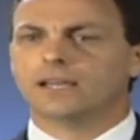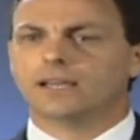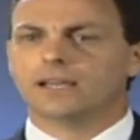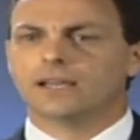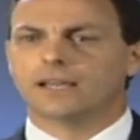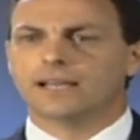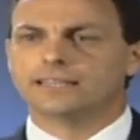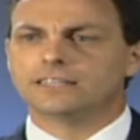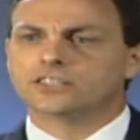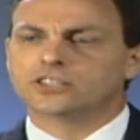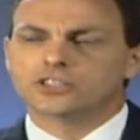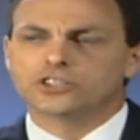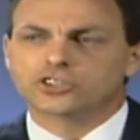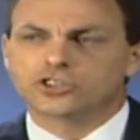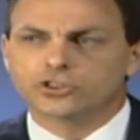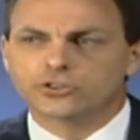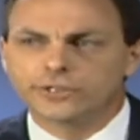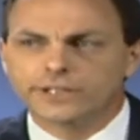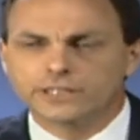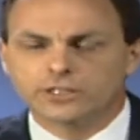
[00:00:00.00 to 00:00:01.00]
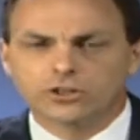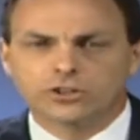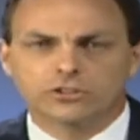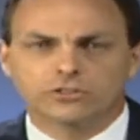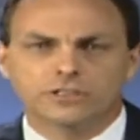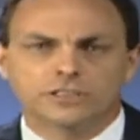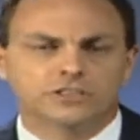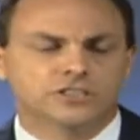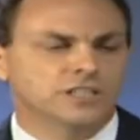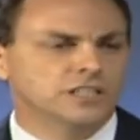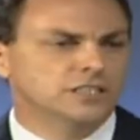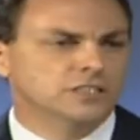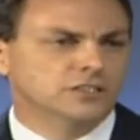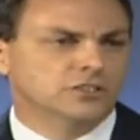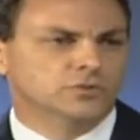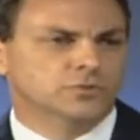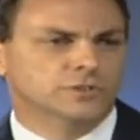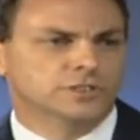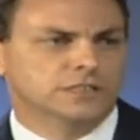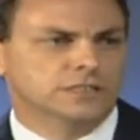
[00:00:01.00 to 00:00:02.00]
And the centurion heard that Jesus
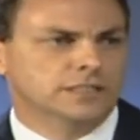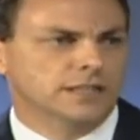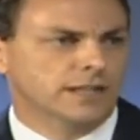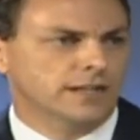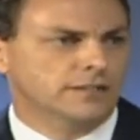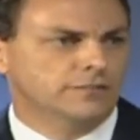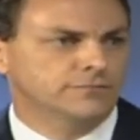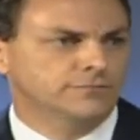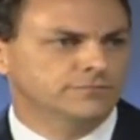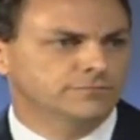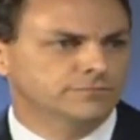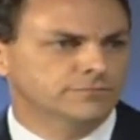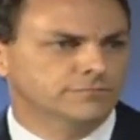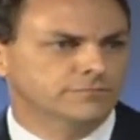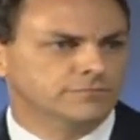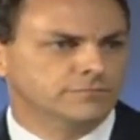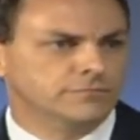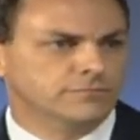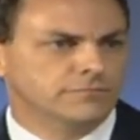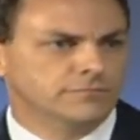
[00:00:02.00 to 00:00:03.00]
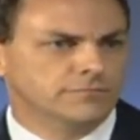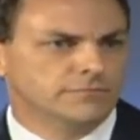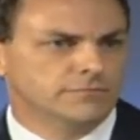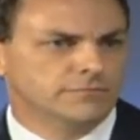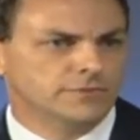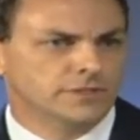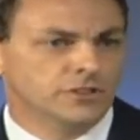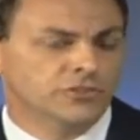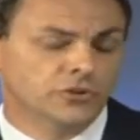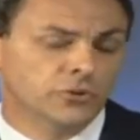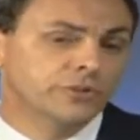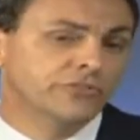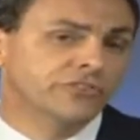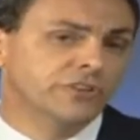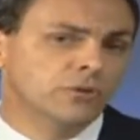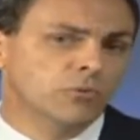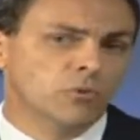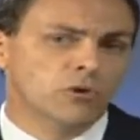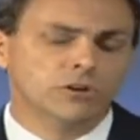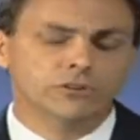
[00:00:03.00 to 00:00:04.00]
was in town. So he
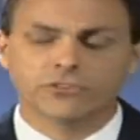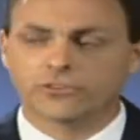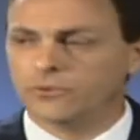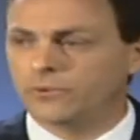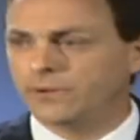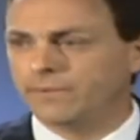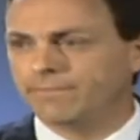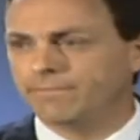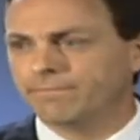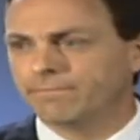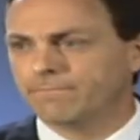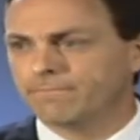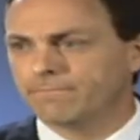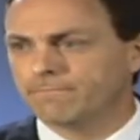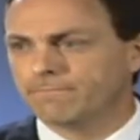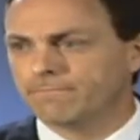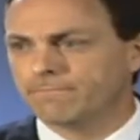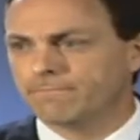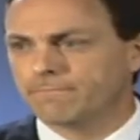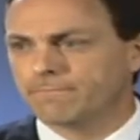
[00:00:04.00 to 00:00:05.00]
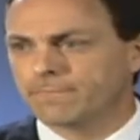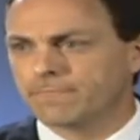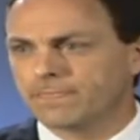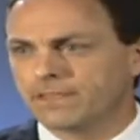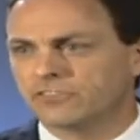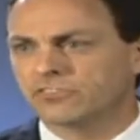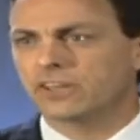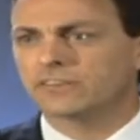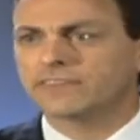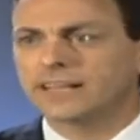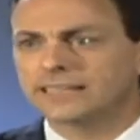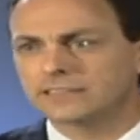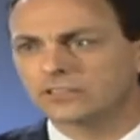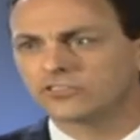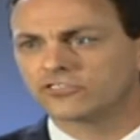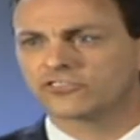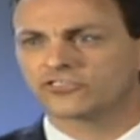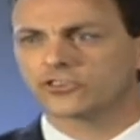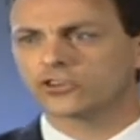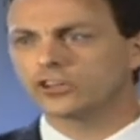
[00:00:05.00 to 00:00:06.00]
sent word to him. He said, I've got this
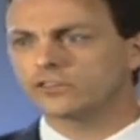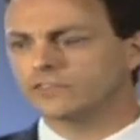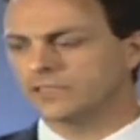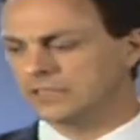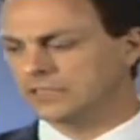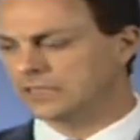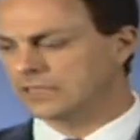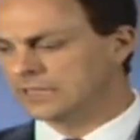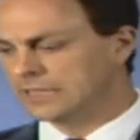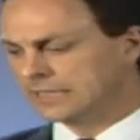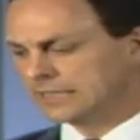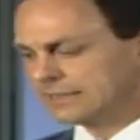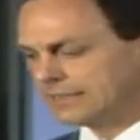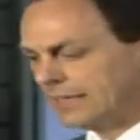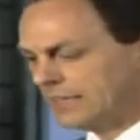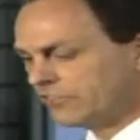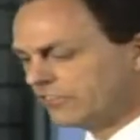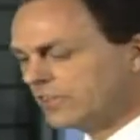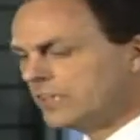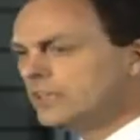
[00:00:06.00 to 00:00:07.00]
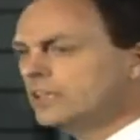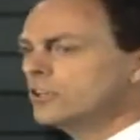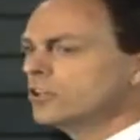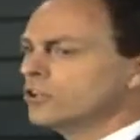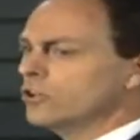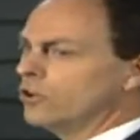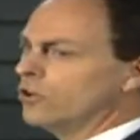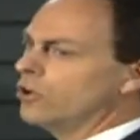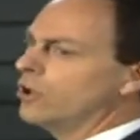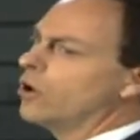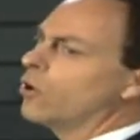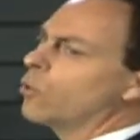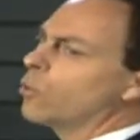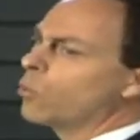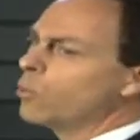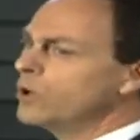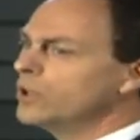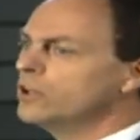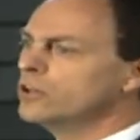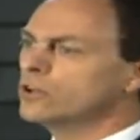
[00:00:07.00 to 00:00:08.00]
servant that's ill.
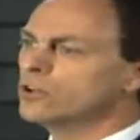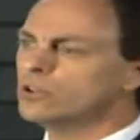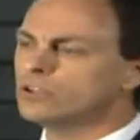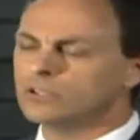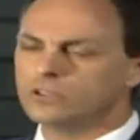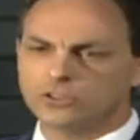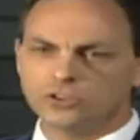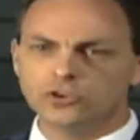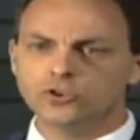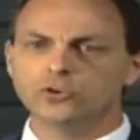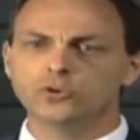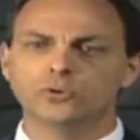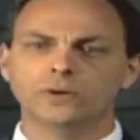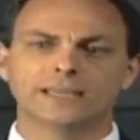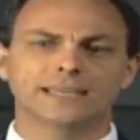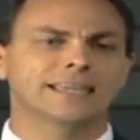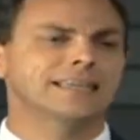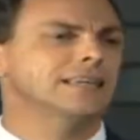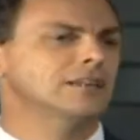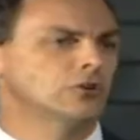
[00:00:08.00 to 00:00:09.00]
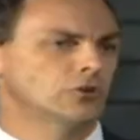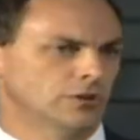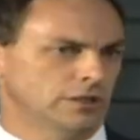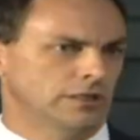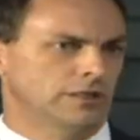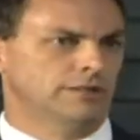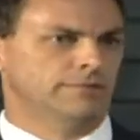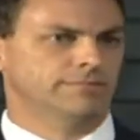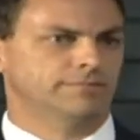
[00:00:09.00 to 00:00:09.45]
Will you heal him?